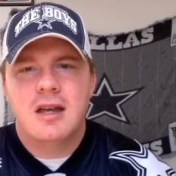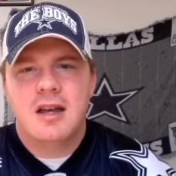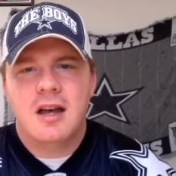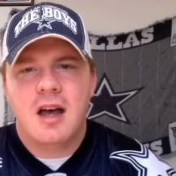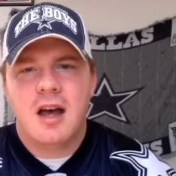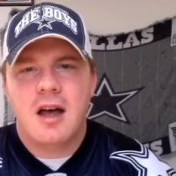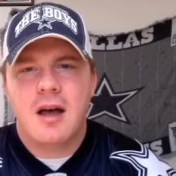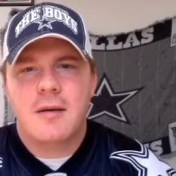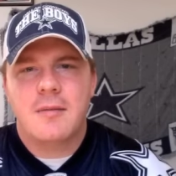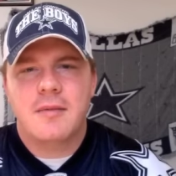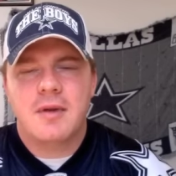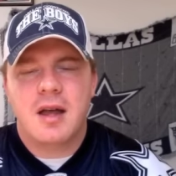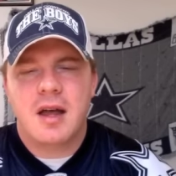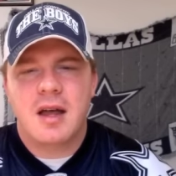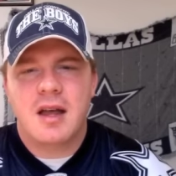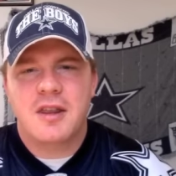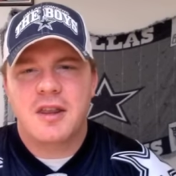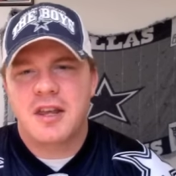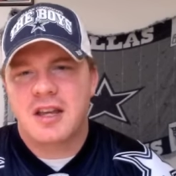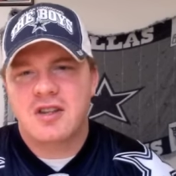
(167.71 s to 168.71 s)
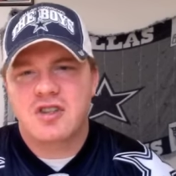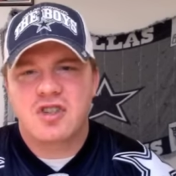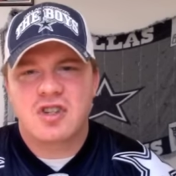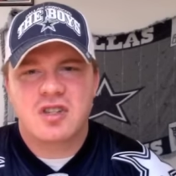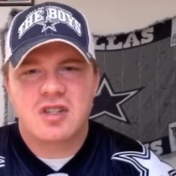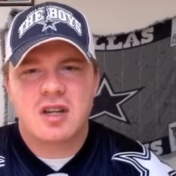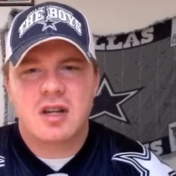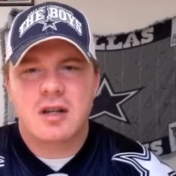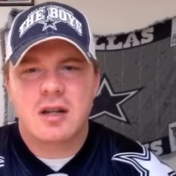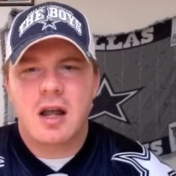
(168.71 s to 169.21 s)
Um, I think it's
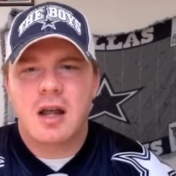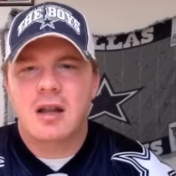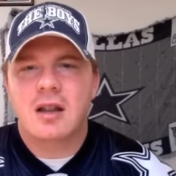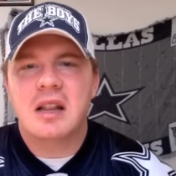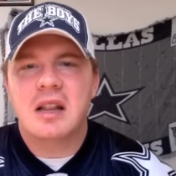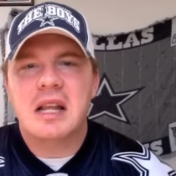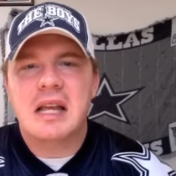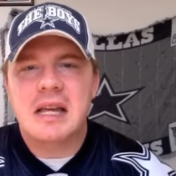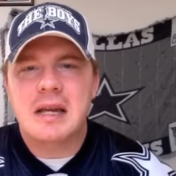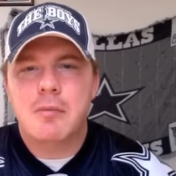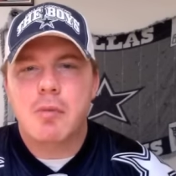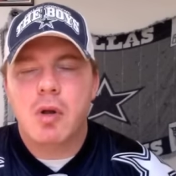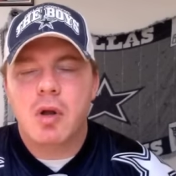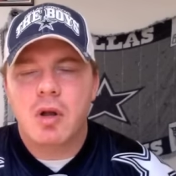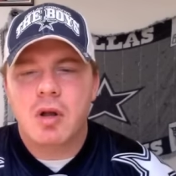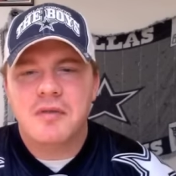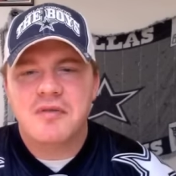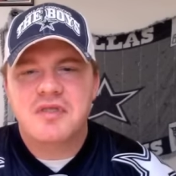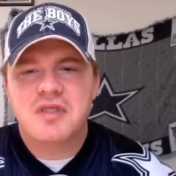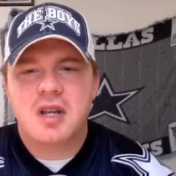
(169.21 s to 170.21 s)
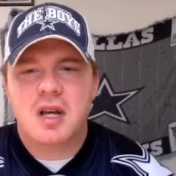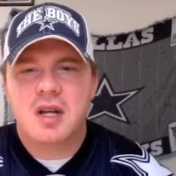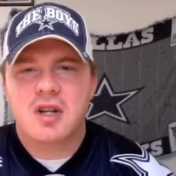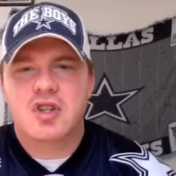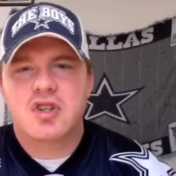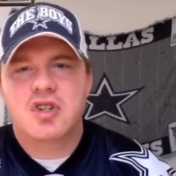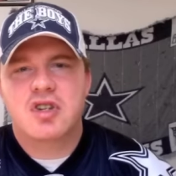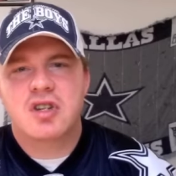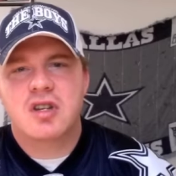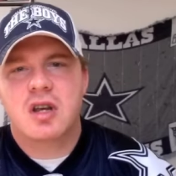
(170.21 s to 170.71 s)
just a, a, label of
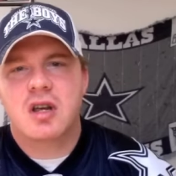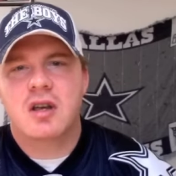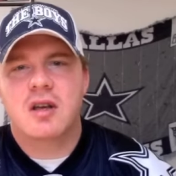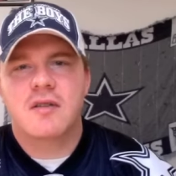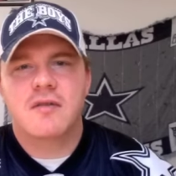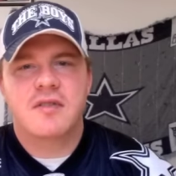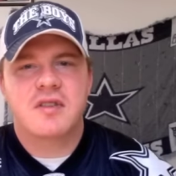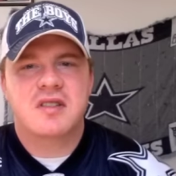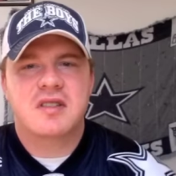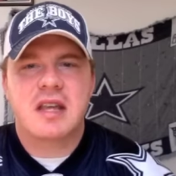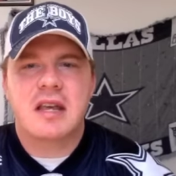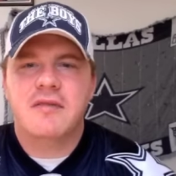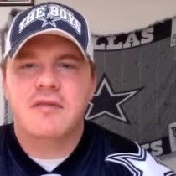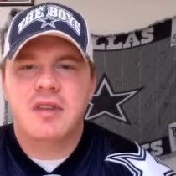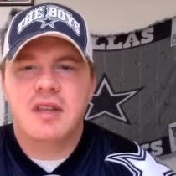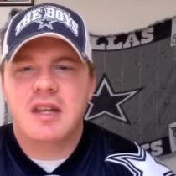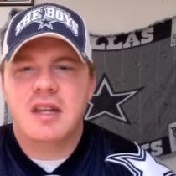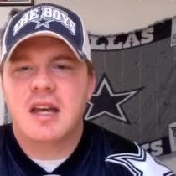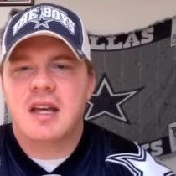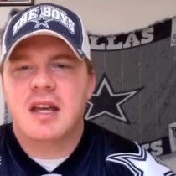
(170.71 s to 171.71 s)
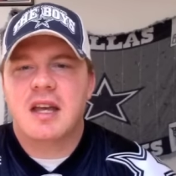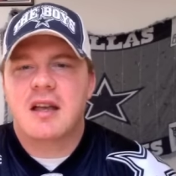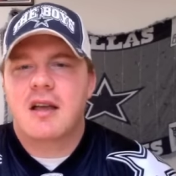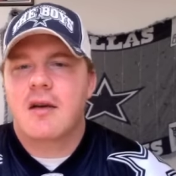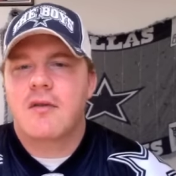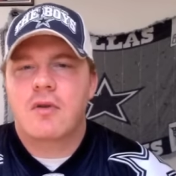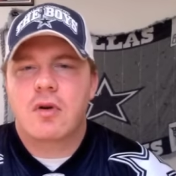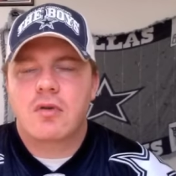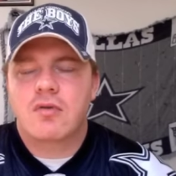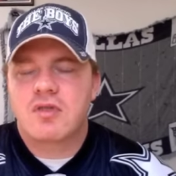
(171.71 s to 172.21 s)
such of a safety that can
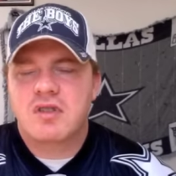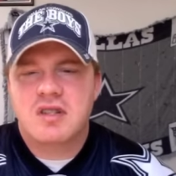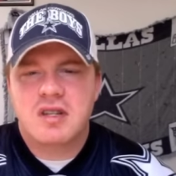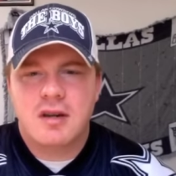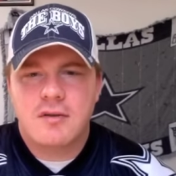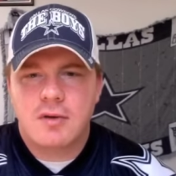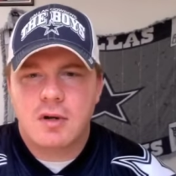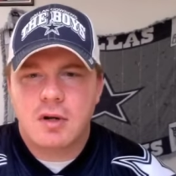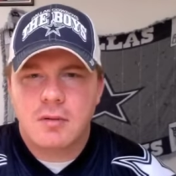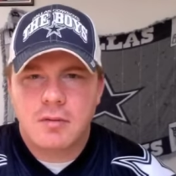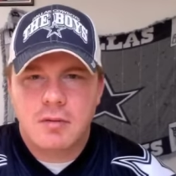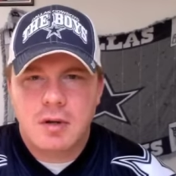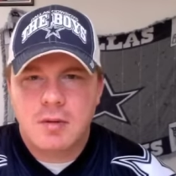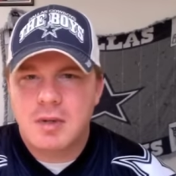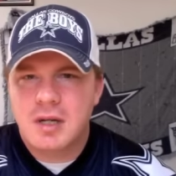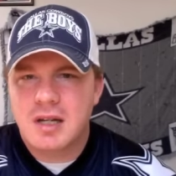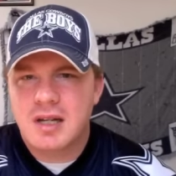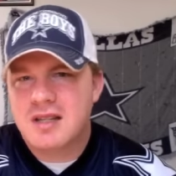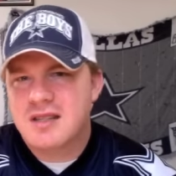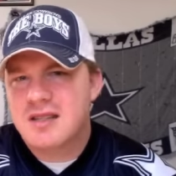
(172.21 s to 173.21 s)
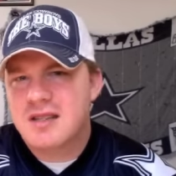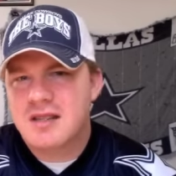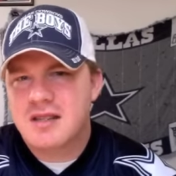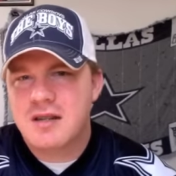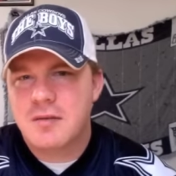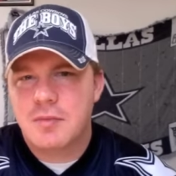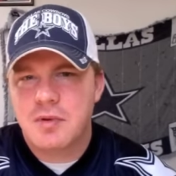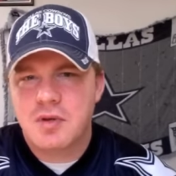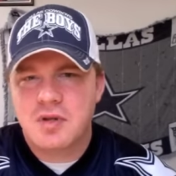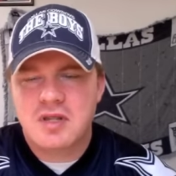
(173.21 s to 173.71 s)
cover a receiver. I mean, it's as
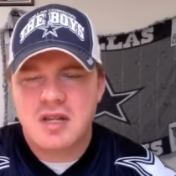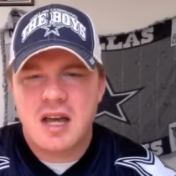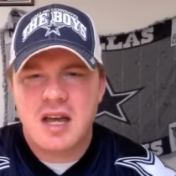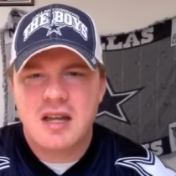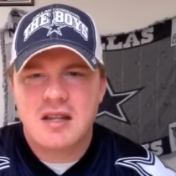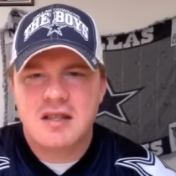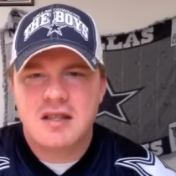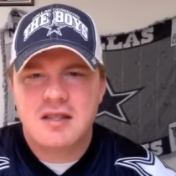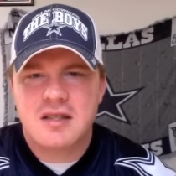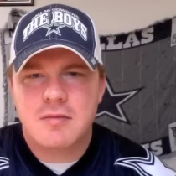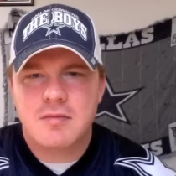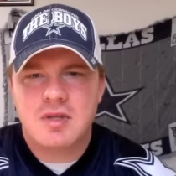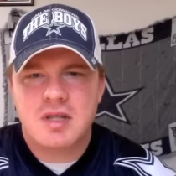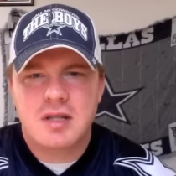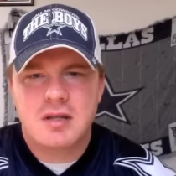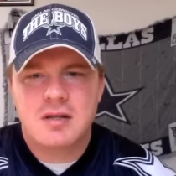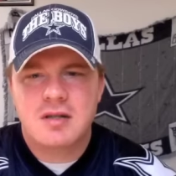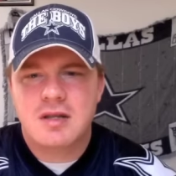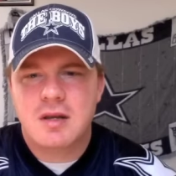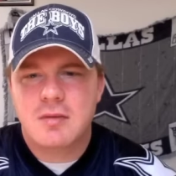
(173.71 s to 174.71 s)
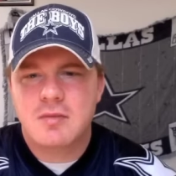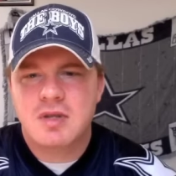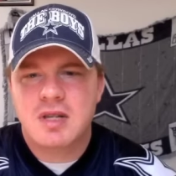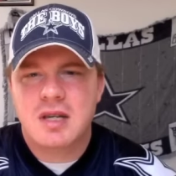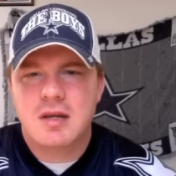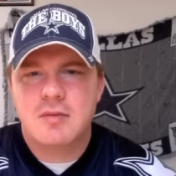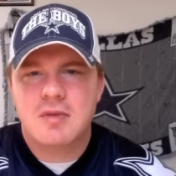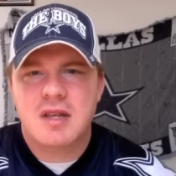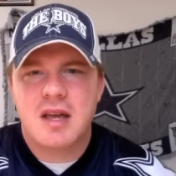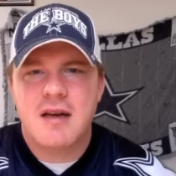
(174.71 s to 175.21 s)
simple as that. Some some
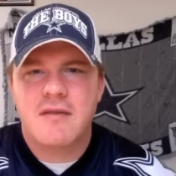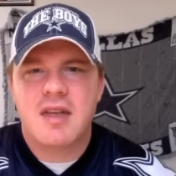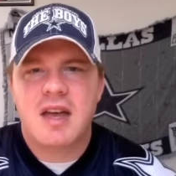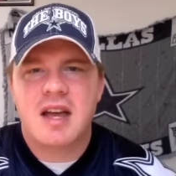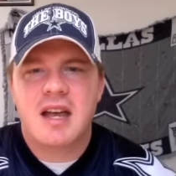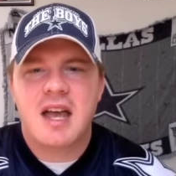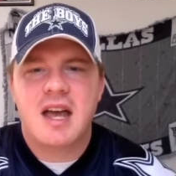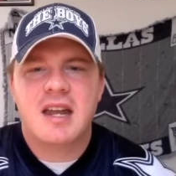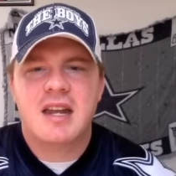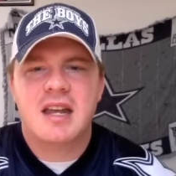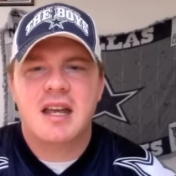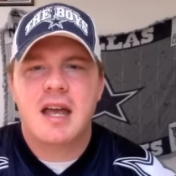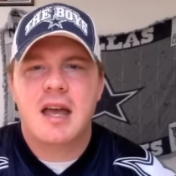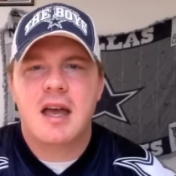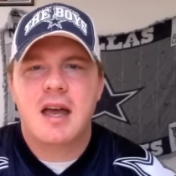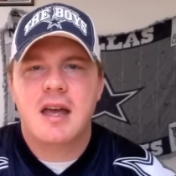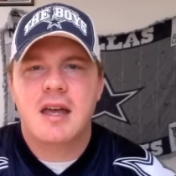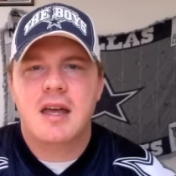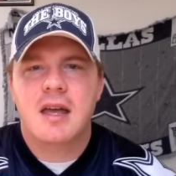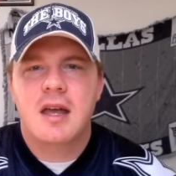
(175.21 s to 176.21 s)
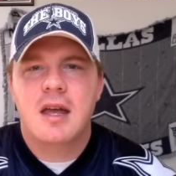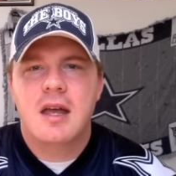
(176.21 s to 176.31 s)
teams have that kind of guy.